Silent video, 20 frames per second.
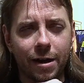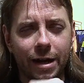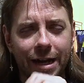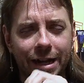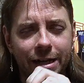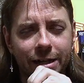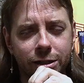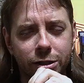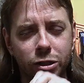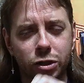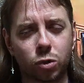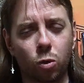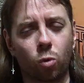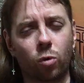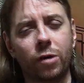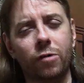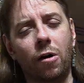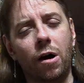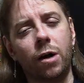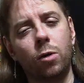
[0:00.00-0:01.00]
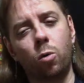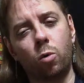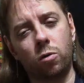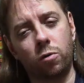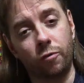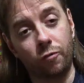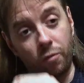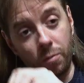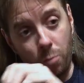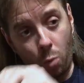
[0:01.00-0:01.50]
in storyline
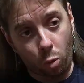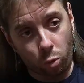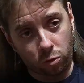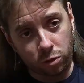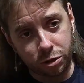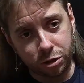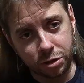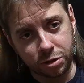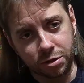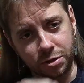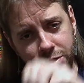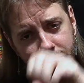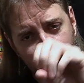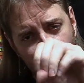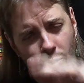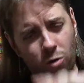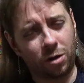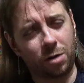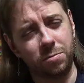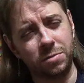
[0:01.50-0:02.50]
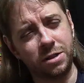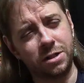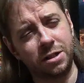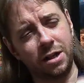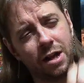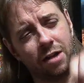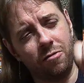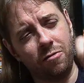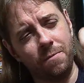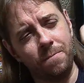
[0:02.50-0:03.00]
order from Origins to Arkham
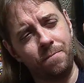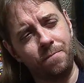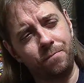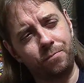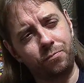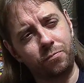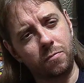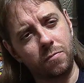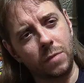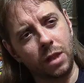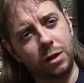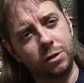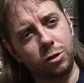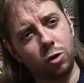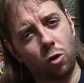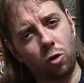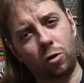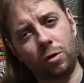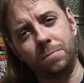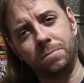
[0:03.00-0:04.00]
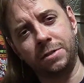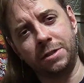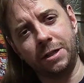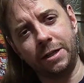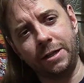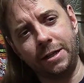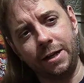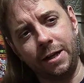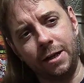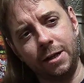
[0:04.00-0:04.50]
Asylum to Arkham
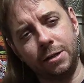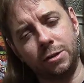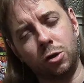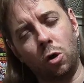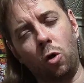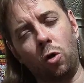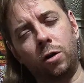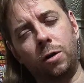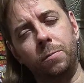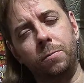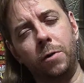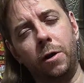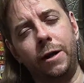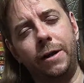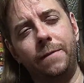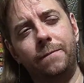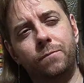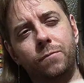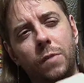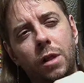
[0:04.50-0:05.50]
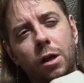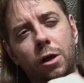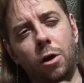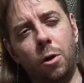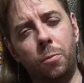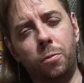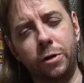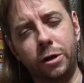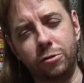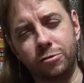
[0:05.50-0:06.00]
City to Arkham Knight. A
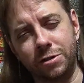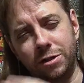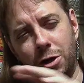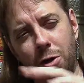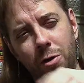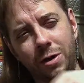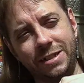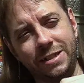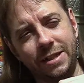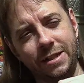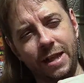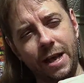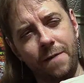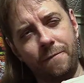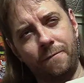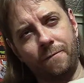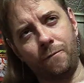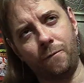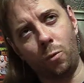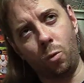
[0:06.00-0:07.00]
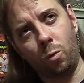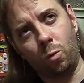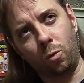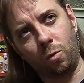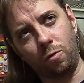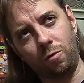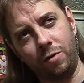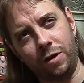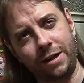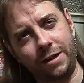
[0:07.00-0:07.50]
couple years ago I did that
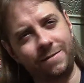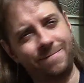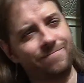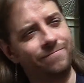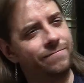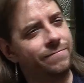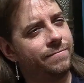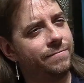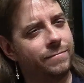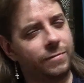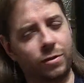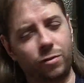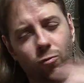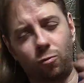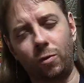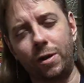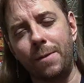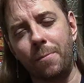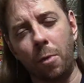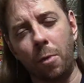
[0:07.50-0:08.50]
for like 3